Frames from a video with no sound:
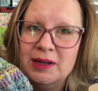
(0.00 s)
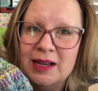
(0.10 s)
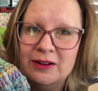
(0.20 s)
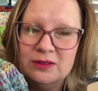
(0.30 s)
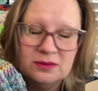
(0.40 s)

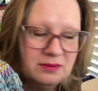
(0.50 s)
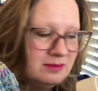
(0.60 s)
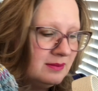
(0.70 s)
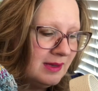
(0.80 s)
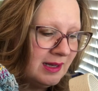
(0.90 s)
I
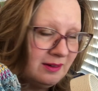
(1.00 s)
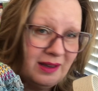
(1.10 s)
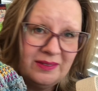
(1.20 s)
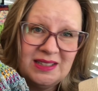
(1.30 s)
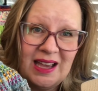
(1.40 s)
don't
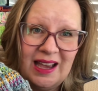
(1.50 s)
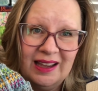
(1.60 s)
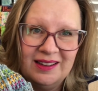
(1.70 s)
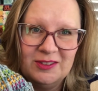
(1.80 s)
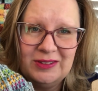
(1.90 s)
have a
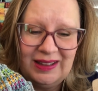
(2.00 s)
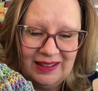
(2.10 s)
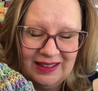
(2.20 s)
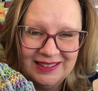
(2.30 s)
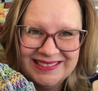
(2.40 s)
tag or
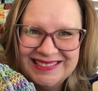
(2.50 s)
anything.